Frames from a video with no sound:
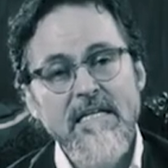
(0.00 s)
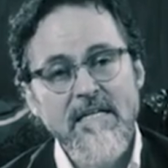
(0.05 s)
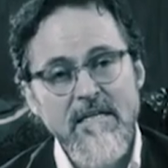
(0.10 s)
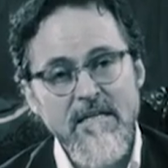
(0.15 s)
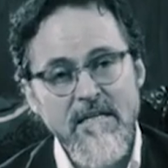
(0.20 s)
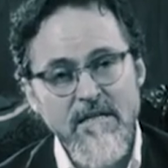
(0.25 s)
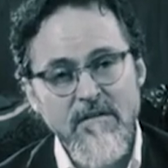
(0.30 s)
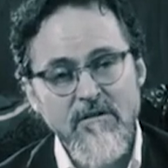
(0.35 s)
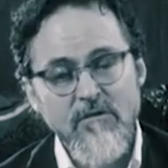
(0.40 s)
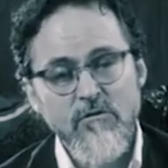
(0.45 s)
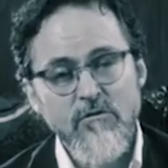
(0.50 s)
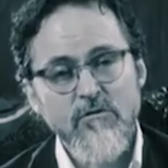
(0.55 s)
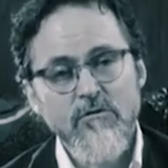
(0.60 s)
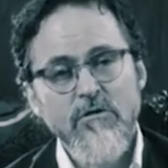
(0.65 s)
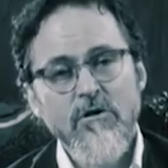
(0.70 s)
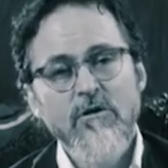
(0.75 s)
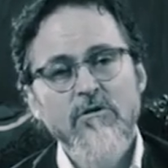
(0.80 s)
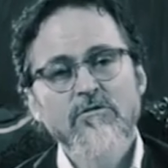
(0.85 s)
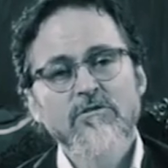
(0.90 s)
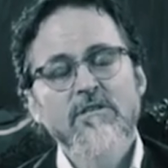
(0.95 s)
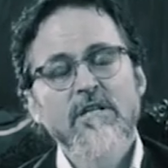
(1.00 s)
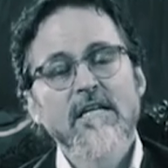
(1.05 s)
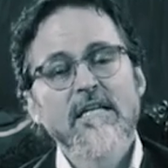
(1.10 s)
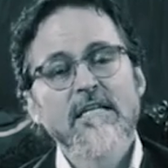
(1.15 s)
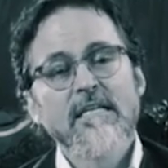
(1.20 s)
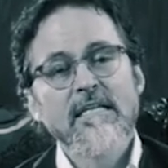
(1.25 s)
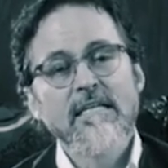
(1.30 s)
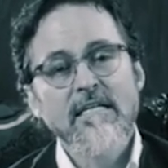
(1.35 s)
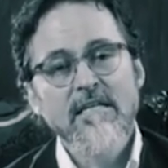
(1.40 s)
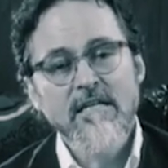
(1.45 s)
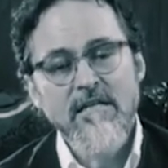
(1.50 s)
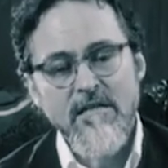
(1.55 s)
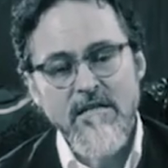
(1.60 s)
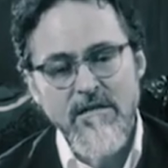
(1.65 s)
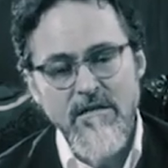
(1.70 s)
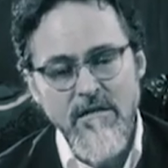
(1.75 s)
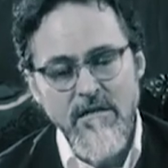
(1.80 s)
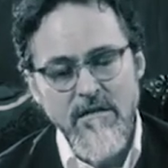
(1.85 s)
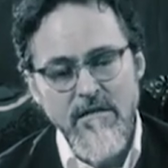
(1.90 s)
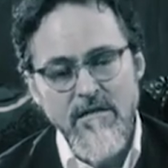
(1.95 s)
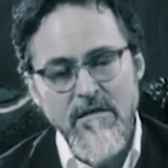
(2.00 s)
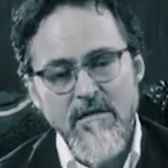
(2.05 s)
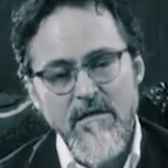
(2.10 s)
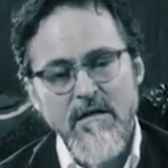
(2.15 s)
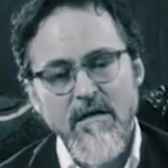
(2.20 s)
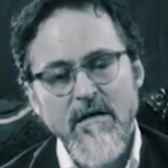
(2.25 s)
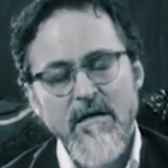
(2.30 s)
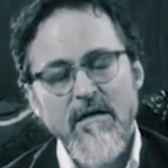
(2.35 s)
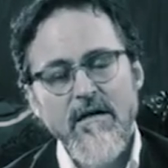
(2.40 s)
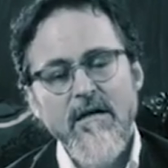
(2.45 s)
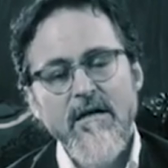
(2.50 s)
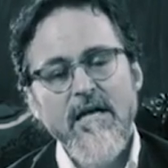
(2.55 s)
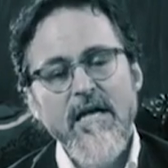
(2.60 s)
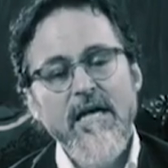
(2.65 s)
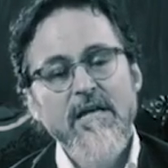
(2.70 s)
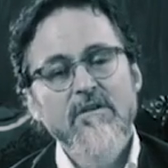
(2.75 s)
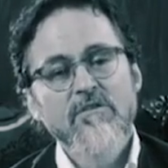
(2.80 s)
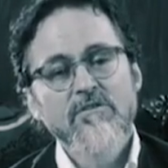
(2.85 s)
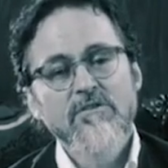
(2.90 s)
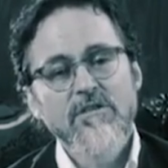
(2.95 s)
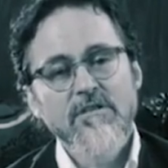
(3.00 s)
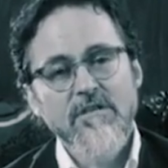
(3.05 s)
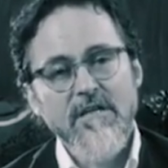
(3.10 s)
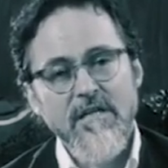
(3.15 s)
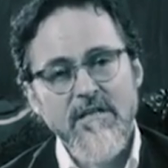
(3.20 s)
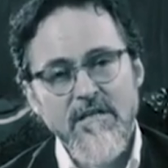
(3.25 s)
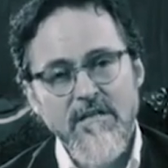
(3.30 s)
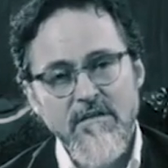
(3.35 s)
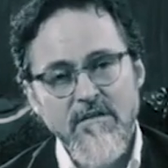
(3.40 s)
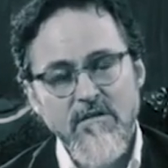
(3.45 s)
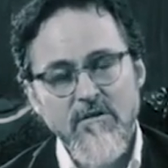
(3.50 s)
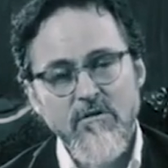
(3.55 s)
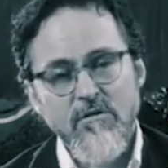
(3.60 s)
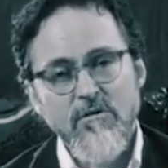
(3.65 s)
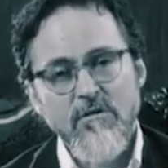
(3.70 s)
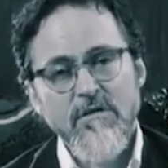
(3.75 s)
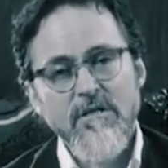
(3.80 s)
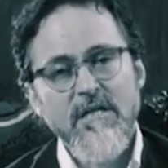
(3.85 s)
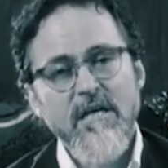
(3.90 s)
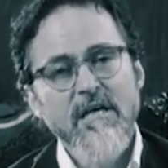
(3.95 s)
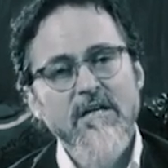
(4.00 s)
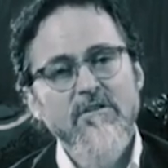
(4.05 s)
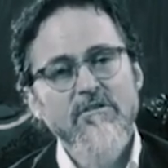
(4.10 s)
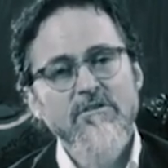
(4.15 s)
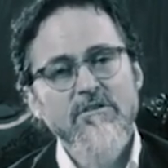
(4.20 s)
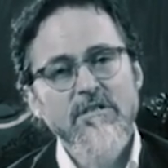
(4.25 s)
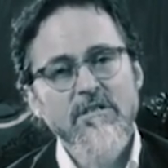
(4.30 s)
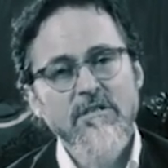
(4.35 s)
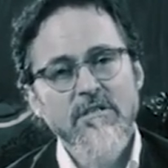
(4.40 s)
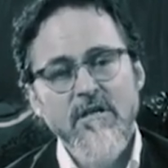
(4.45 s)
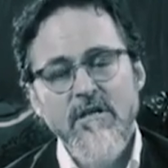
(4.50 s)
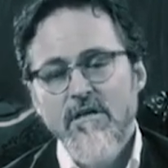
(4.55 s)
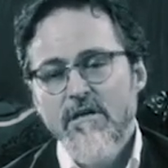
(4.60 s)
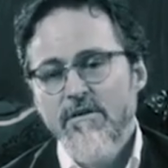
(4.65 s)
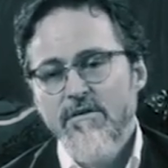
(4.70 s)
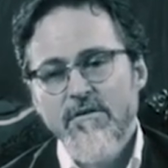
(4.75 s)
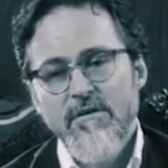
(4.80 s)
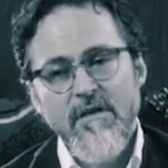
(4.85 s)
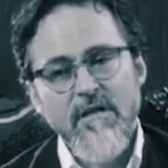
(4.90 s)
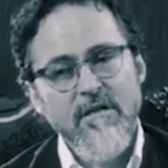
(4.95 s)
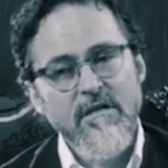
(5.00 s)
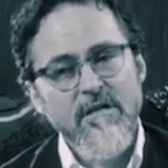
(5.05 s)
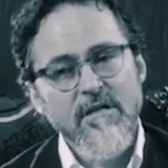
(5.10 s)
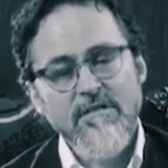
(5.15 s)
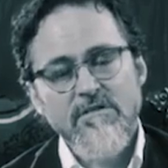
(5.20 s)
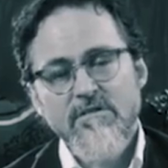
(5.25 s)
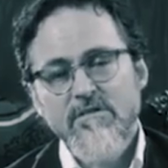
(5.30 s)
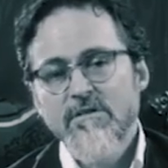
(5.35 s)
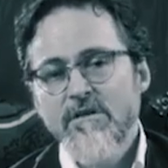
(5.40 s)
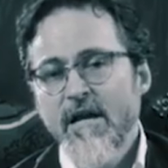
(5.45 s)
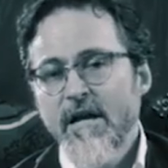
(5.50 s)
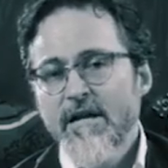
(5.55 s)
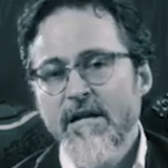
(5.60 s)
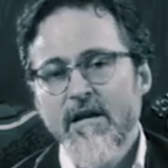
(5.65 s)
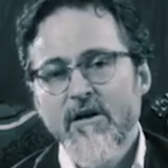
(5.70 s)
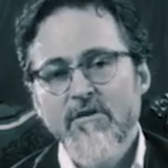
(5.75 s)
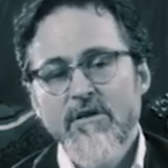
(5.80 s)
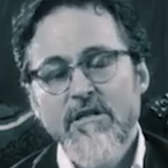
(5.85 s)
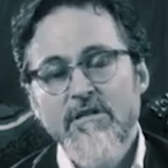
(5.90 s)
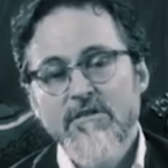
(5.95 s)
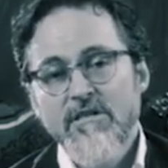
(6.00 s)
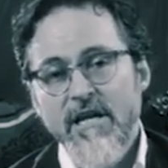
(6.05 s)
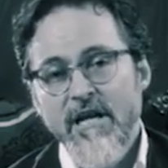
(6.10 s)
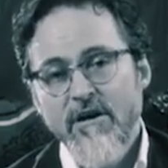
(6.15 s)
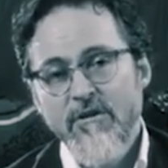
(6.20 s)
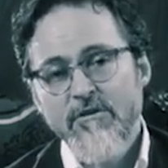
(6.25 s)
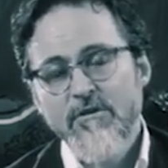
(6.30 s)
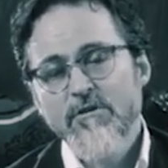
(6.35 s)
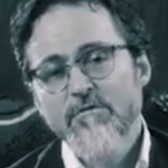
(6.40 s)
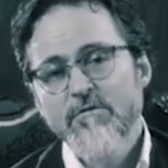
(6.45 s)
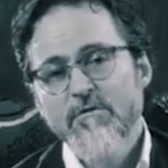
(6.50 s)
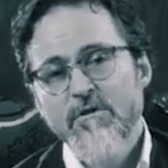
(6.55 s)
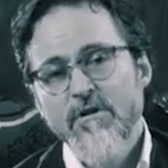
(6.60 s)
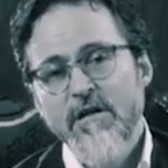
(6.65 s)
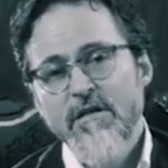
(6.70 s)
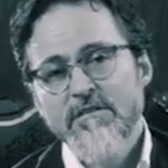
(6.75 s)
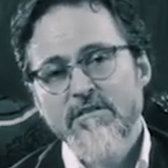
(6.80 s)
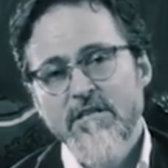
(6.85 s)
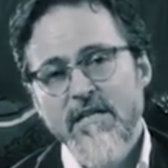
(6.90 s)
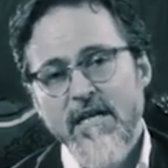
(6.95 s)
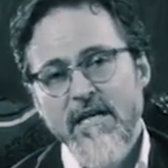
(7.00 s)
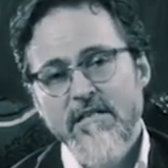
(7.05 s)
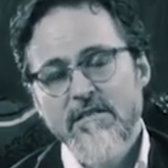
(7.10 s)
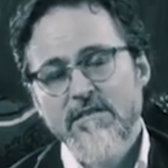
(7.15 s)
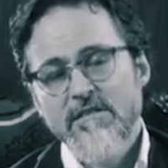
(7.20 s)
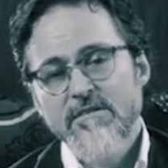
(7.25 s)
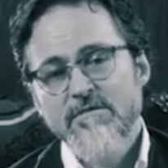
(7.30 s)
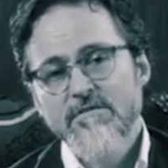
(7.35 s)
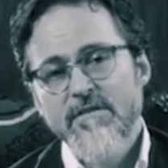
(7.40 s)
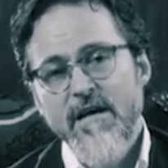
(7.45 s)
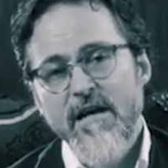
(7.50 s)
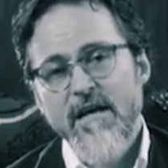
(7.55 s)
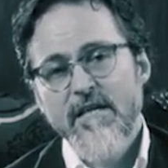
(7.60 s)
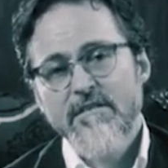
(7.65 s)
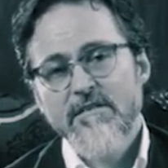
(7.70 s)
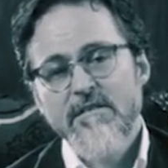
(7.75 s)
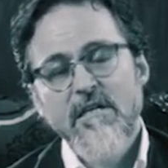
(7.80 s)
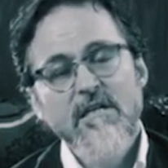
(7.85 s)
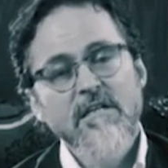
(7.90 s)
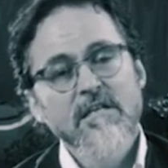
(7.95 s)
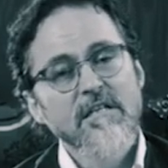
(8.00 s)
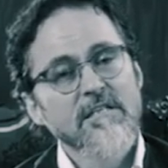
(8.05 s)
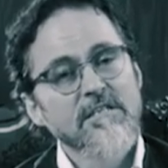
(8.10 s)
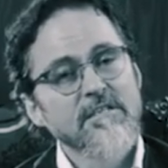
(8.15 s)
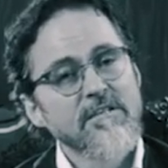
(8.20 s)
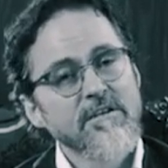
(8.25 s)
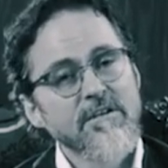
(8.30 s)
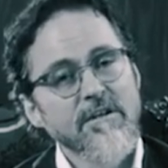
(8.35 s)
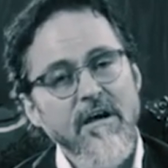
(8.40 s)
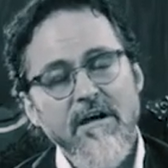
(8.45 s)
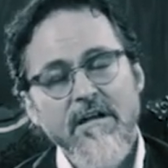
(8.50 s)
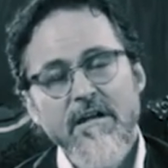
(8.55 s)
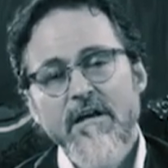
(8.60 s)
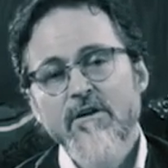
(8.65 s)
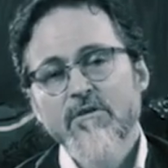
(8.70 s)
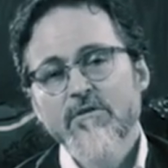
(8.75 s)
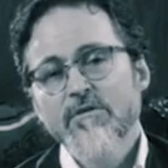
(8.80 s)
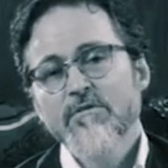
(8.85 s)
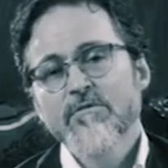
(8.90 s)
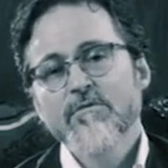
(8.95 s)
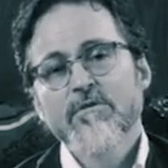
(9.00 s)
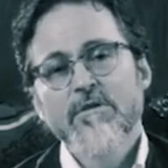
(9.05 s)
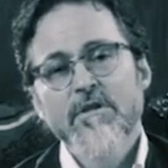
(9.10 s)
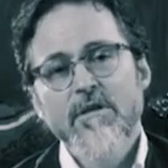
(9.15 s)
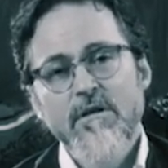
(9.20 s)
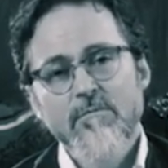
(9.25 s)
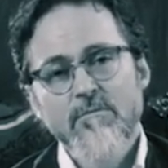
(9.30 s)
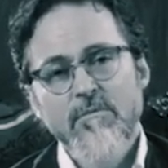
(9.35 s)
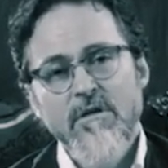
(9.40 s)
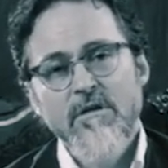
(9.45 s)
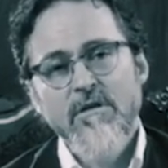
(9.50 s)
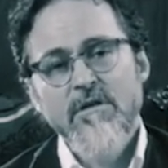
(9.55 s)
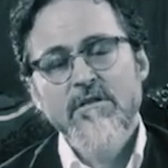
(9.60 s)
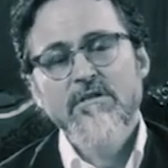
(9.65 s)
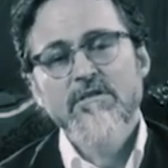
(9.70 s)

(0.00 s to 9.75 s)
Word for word: need glucose. They need uh, energy. They need caloric energy. It's not health, it's healthy for us to actually fast. It's not healthy for them